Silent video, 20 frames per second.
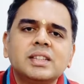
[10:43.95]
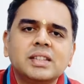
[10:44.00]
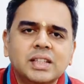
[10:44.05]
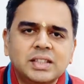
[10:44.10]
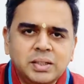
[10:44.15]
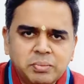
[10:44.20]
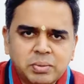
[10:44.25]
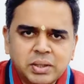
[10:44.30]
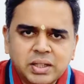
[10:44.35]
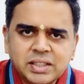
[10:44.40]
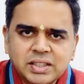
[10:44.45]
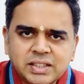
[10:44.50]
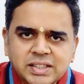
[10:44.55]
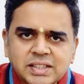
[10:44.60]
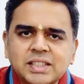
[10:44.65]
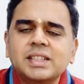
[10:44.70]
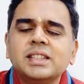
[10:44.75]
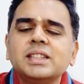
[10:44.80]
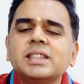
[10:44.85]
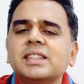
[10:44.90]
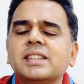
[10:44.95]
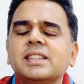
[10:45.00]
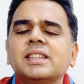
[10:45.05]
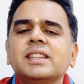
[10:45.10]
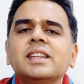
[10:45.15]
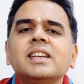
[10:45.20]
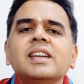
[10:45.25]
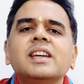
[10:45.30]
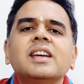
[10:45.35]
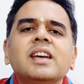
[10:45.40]
Dhadhipanda says,
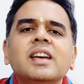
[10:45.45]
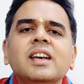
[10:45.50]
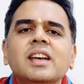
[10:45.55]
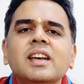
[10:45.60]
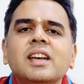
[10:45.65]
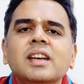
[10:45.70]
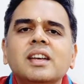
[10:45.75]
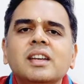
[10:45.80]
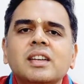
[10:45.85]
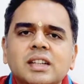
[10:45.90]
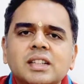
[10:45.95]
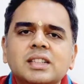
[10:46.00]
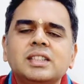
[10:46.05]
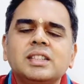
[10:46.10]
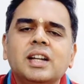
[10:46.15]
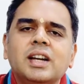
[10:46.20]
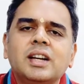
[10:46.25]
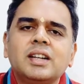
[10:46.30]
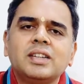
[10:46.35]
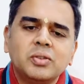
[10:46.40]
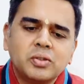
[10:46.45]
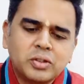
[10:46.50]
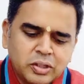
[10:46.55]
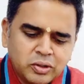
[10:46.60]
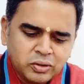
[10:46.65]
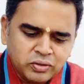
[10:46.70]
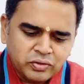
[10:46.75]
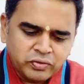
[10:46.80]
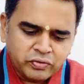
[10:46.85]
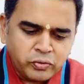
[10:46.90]
Krishna, you
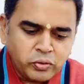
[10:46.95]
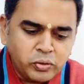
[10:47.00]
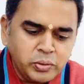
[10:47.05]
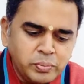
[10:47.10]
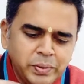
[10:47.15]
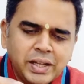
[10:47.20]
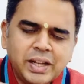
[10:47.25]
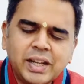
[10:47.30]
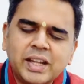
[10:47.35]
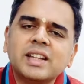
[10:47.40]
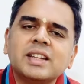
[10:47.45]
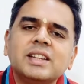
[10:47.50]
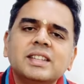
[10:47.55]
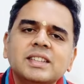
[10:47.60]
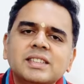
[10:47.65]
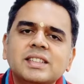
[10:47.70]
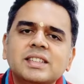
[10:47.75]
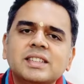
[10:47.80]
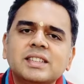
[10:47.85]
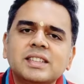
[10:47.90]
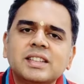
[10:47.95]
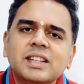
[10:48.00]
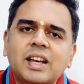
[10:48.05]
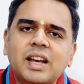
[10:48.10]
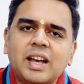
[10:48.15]
cannot fool me like this.